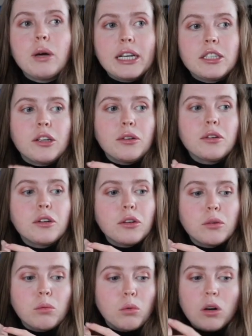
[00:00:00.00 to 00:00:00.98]
I don't
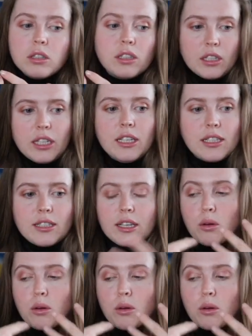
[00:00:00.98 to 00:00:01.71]
know what it is.